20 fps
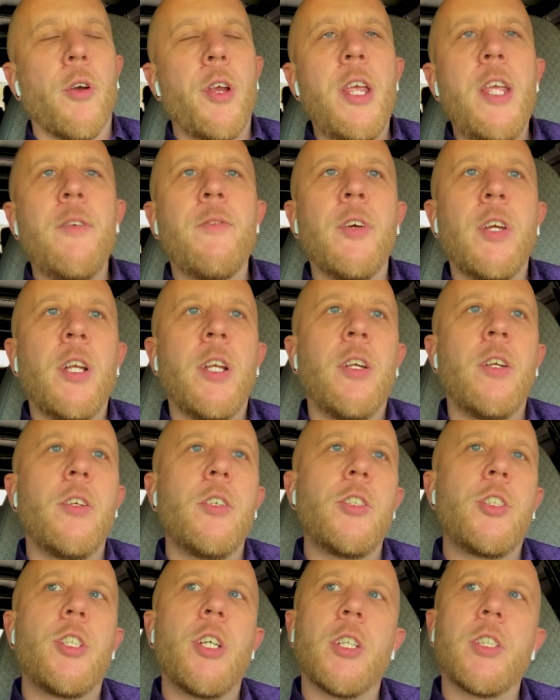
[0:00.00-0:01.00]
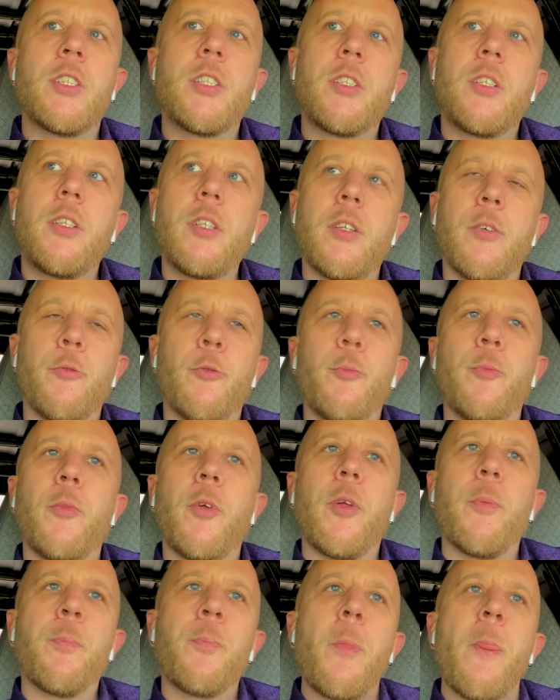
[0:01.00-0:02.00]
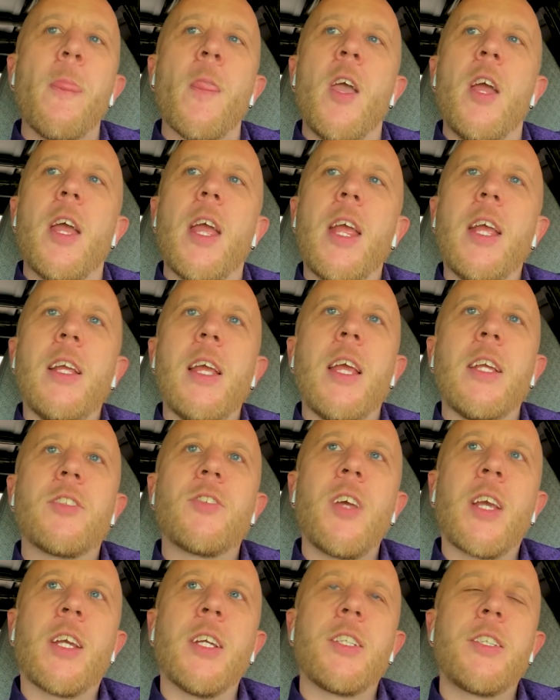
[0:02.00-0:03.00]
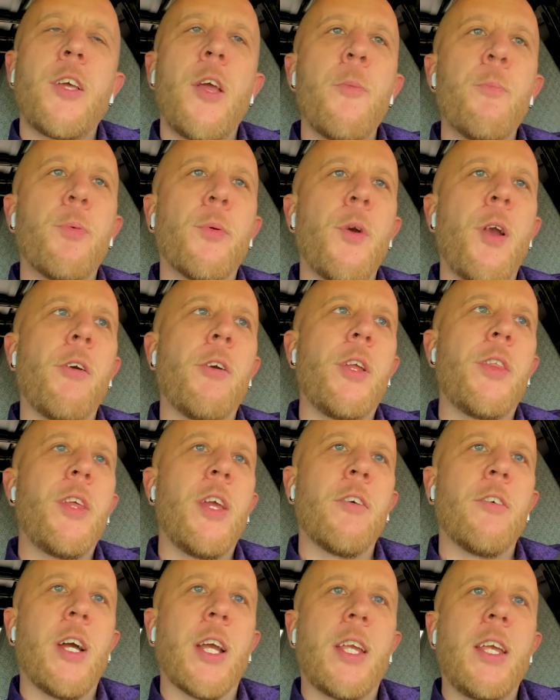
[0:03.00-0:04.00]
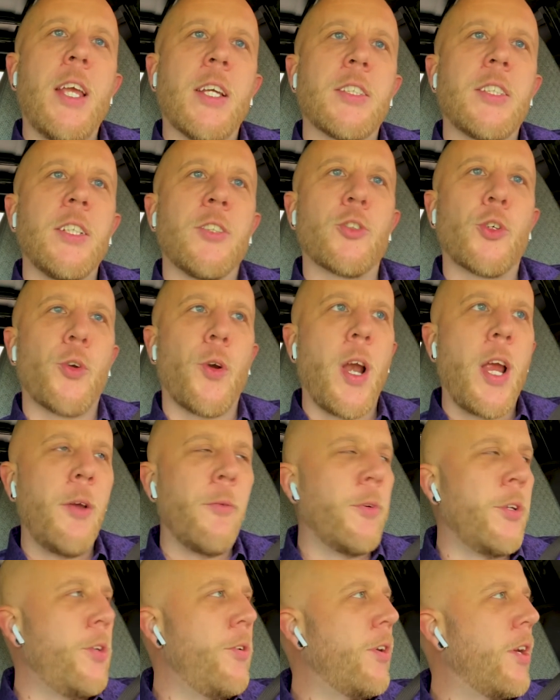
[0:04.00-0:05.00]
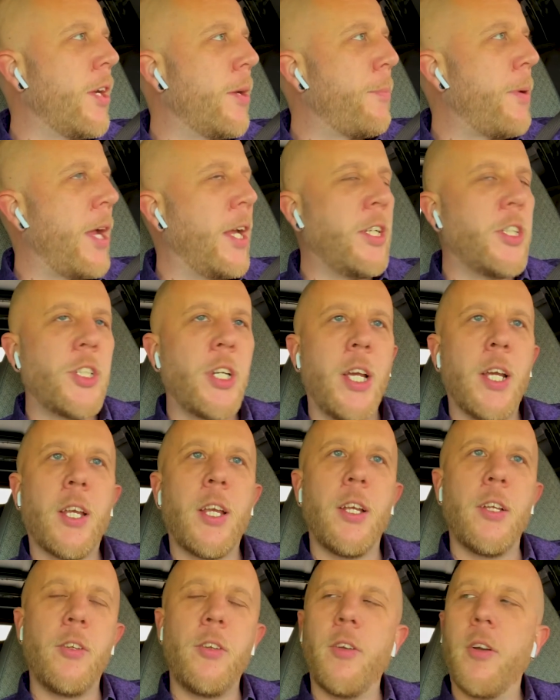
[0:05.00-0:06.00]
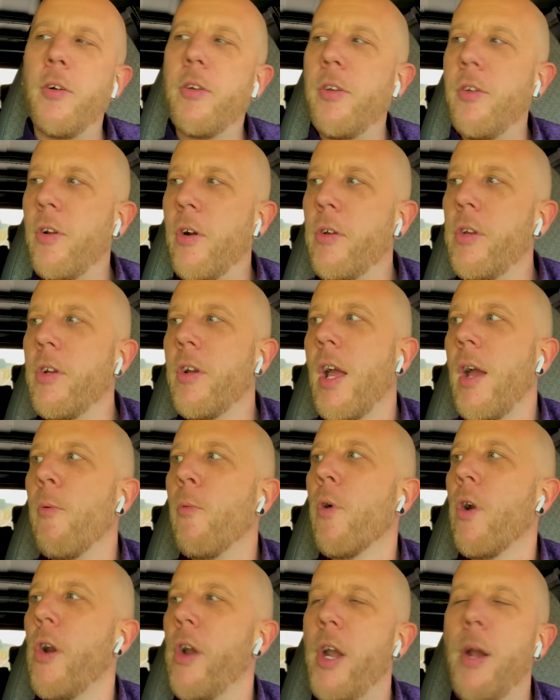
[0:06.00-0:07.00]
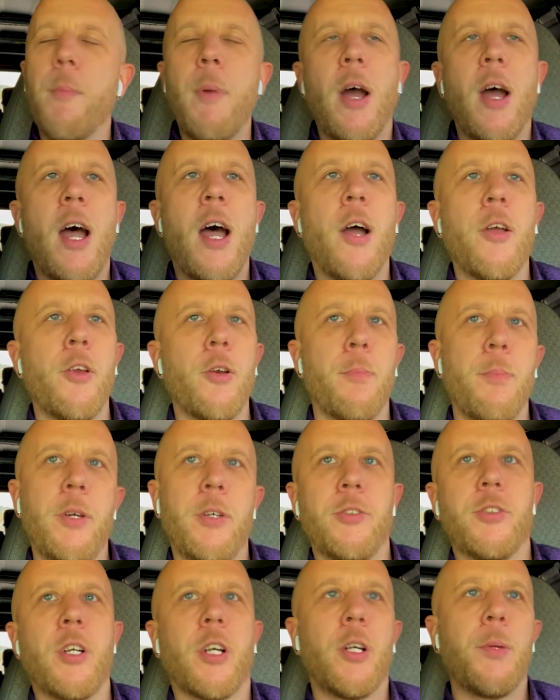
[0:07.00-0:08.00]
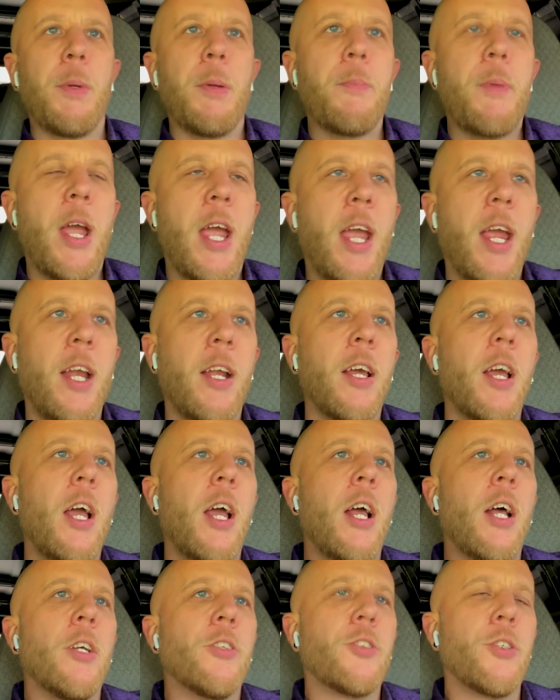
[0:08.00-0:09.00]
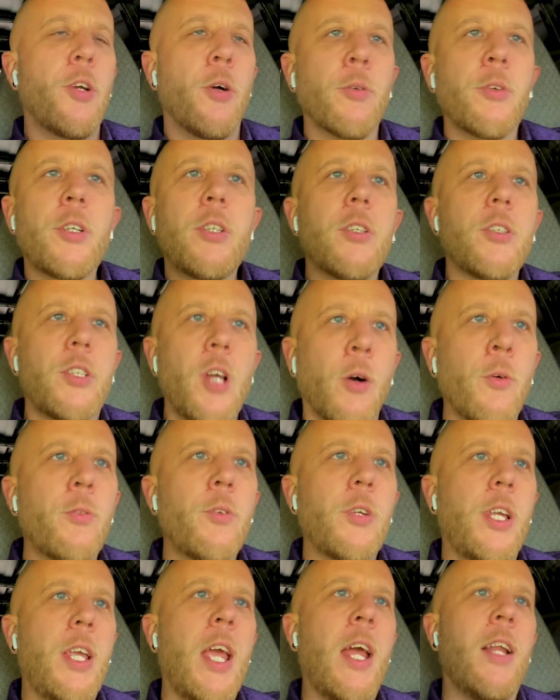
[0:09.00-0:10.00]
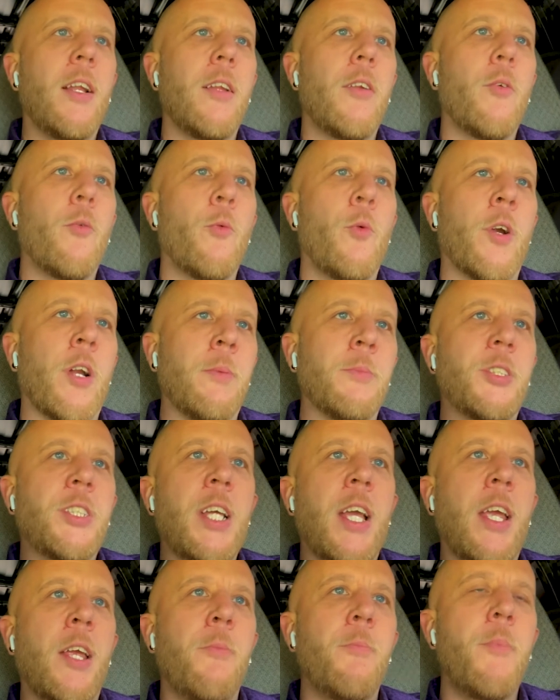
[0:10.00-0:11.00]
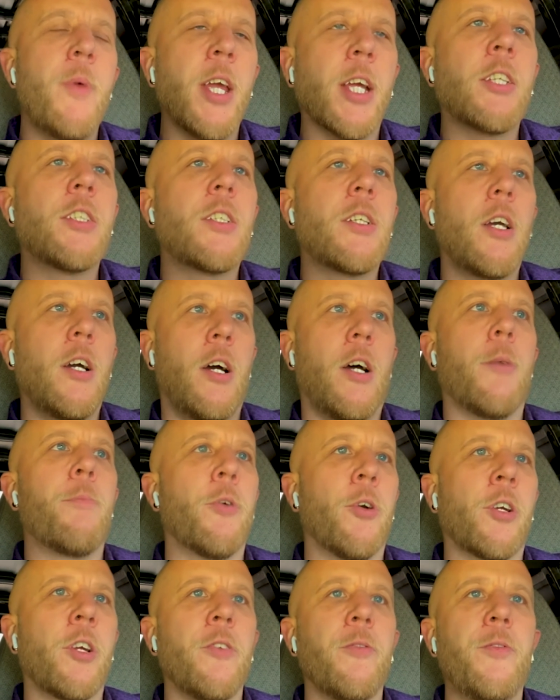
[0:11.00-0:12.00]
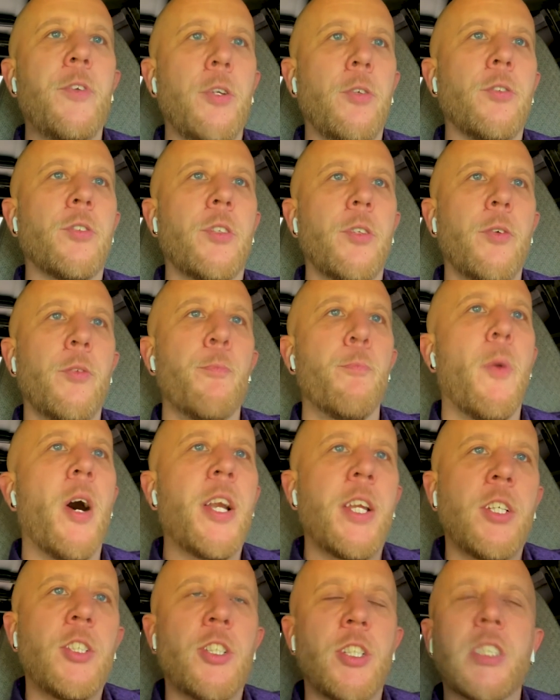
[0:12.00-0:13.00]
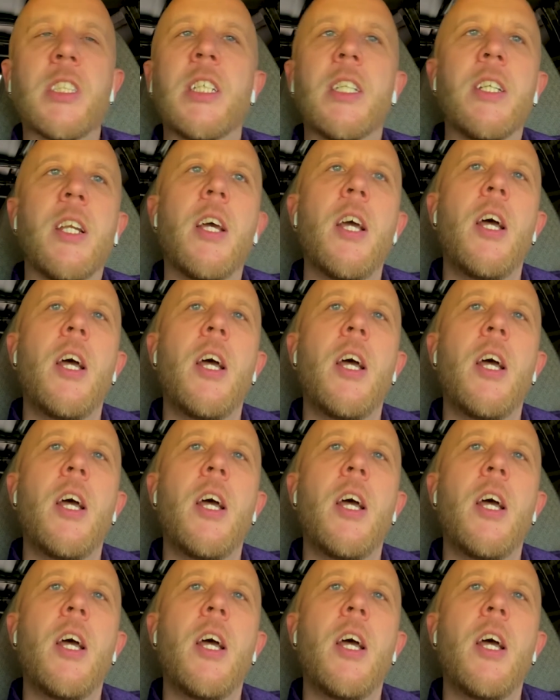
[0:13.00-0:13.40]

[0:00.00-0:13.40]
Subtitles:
even just it's like a temporary thing. Like, yes, it's great when you get a paycheck and you're not worrying about how your bills are going to be paid. So don't get what I'm saying mixed up or confused. Money's just a